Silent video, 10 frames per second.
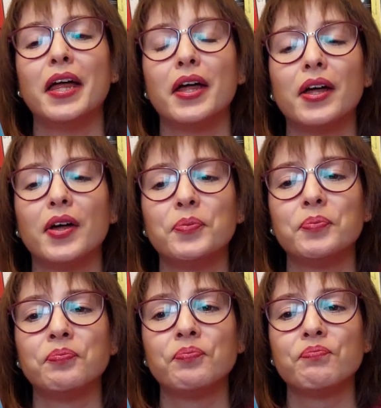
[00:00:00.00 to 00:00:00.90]

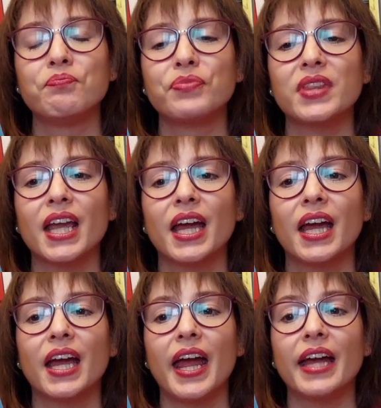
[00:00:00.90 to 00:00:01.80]
And
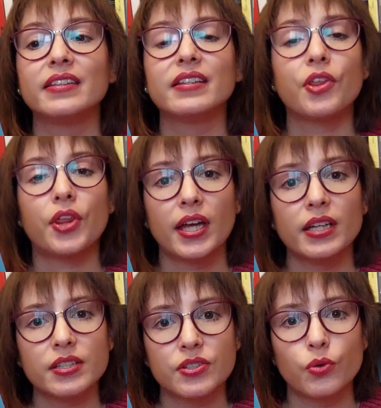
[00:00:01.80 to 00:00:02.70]
he
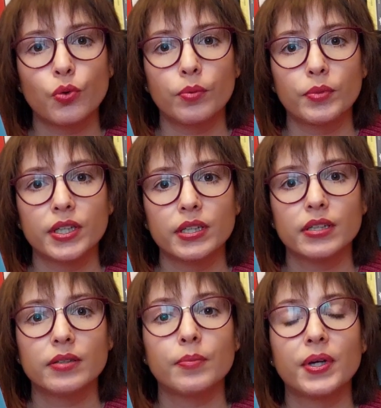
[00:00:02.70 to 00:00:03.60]
thanks the woman,
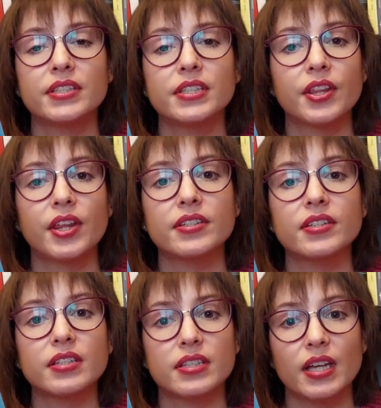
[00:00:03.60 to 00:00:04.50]
but he
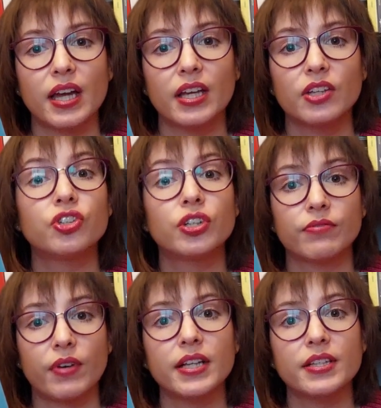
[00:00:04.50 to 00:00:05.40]
doesn't stay. She
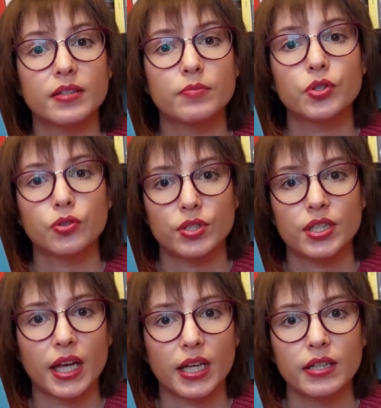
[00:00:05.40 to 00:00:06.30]
invites him to
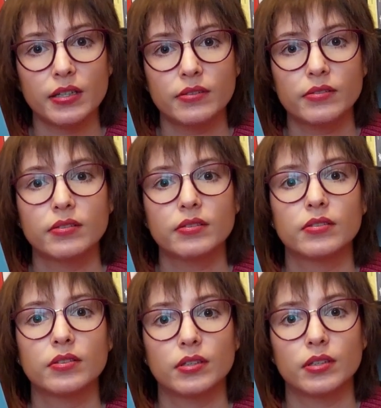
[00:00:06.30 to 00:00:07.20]
stay
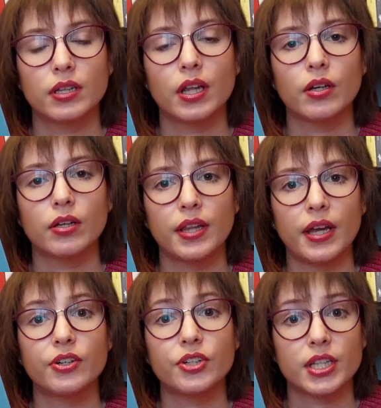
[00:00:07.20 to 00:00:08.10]

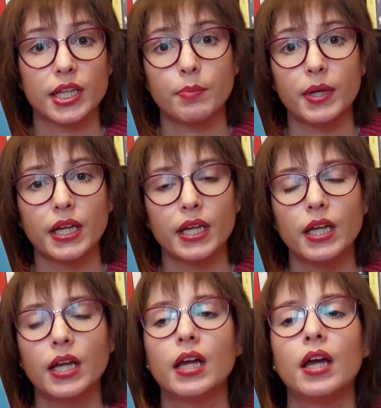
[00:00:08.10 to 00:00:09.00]
there sleeping,
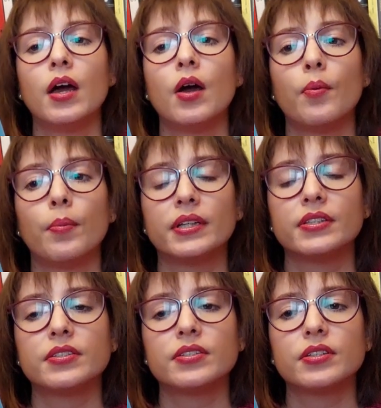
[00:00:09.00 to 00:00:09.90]

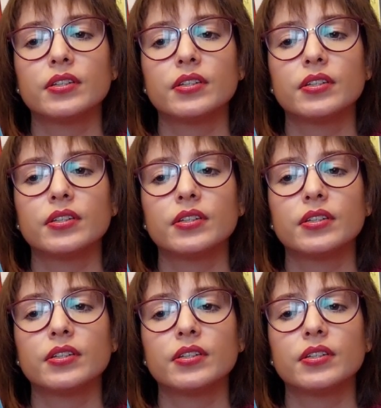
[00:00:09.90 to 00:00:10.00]
but